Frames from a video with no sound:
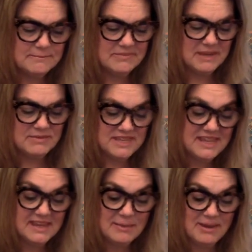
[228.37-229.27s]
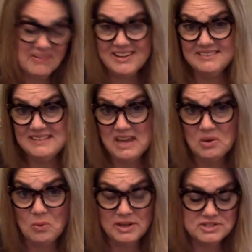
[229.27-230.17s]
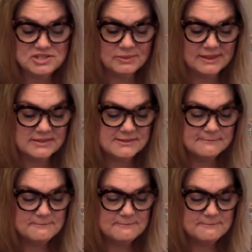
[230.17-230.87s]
"I'm thinking about it, and I don't want to do it."